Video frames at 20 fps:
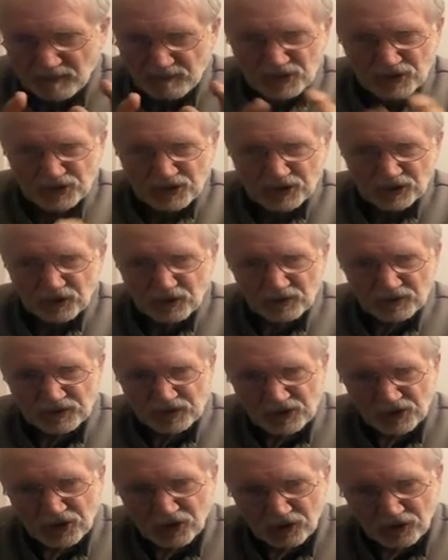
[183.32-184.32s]
that she goes
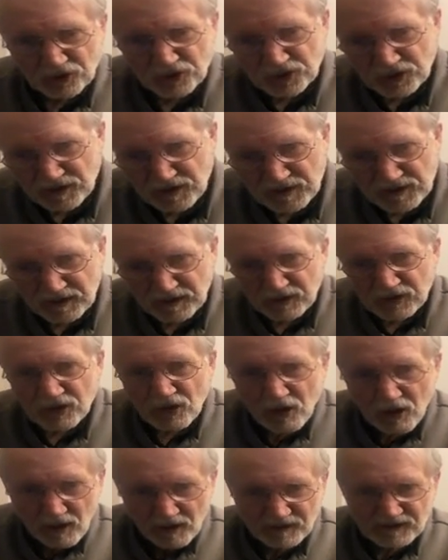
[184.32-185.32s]
to churches and
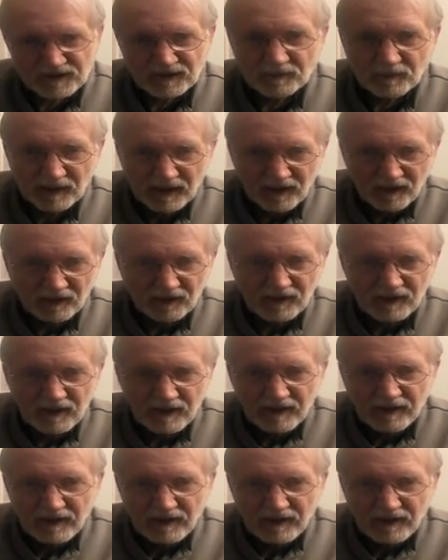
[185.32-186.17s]
talks about